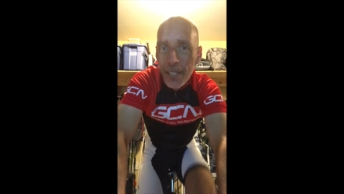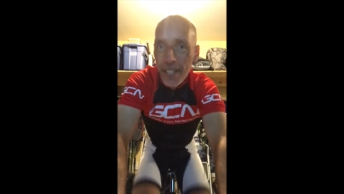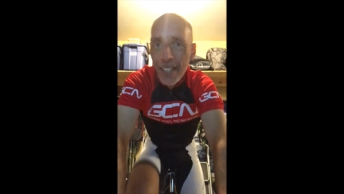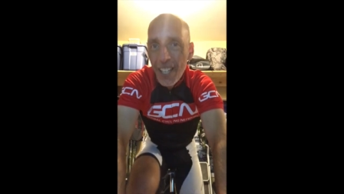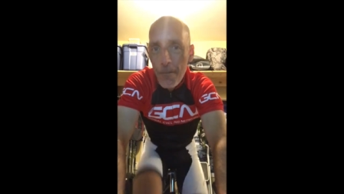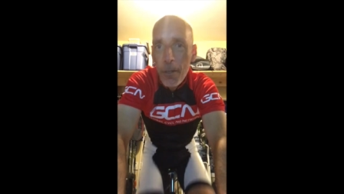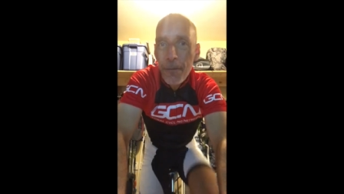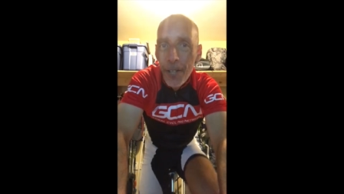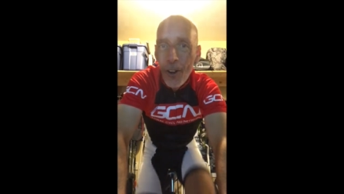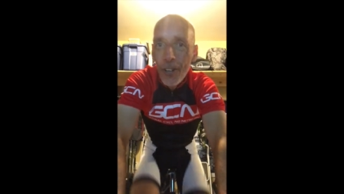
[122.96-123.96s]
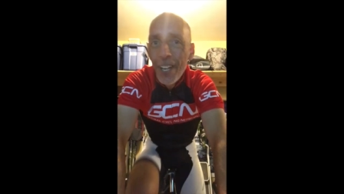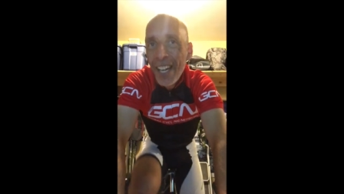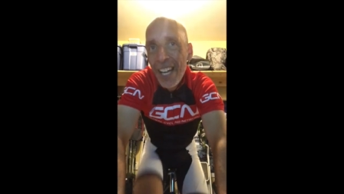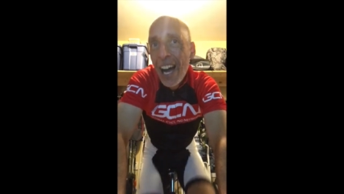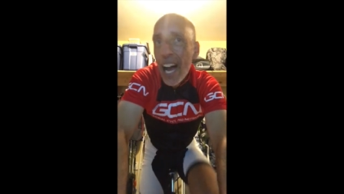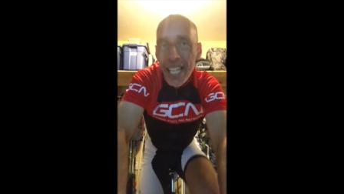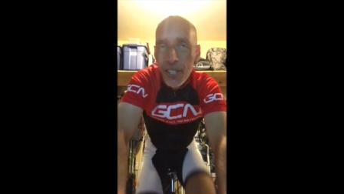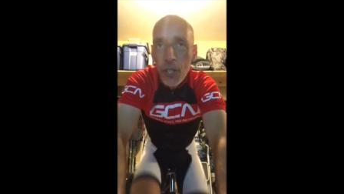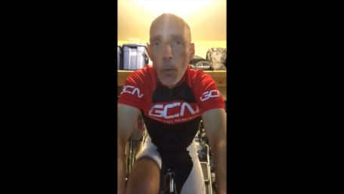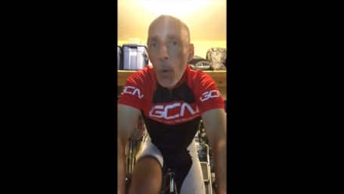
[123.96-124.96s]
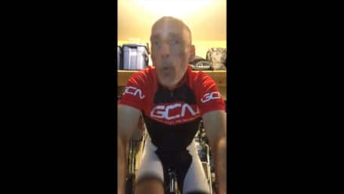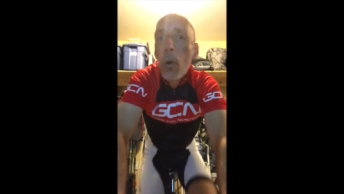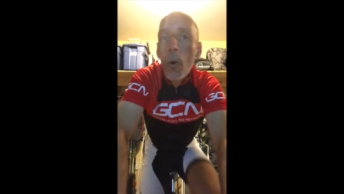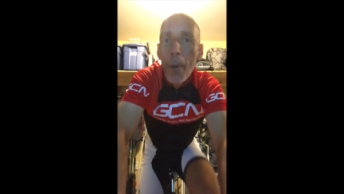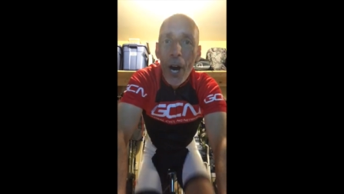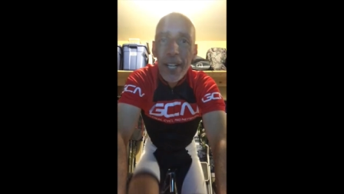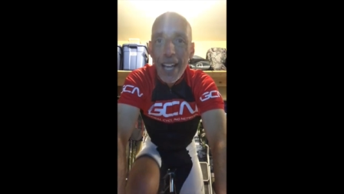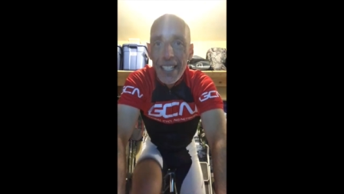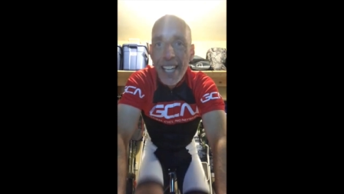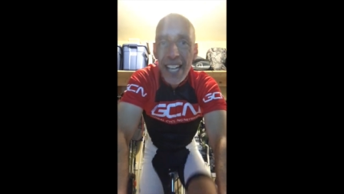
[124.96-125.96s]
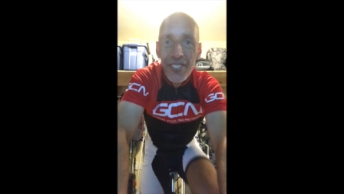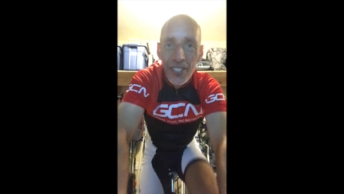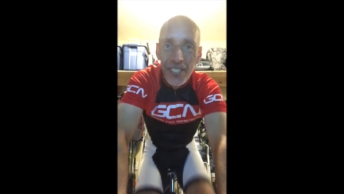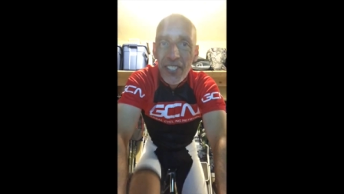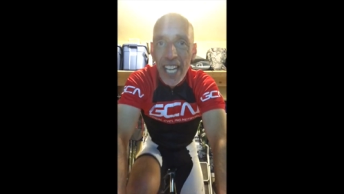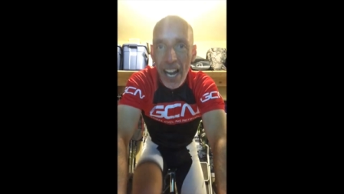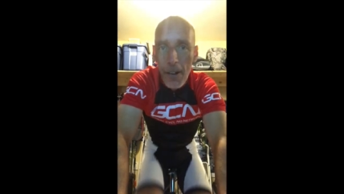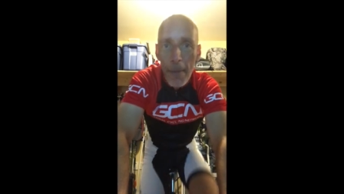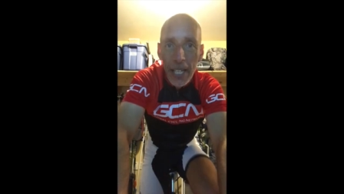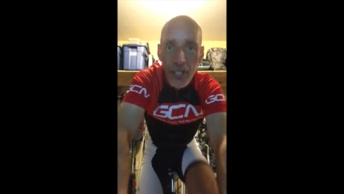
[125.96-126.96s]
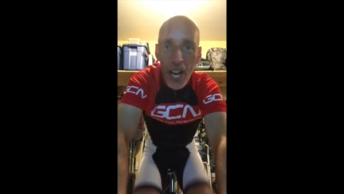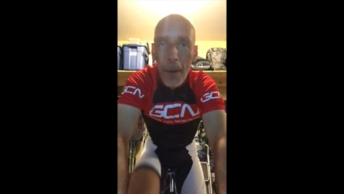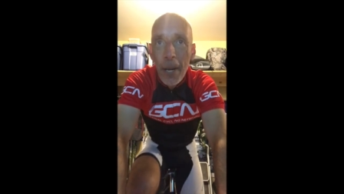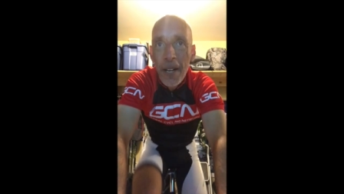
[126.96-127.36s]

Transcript: I think I've moved on, I can do all or part of that test just to see how I match up.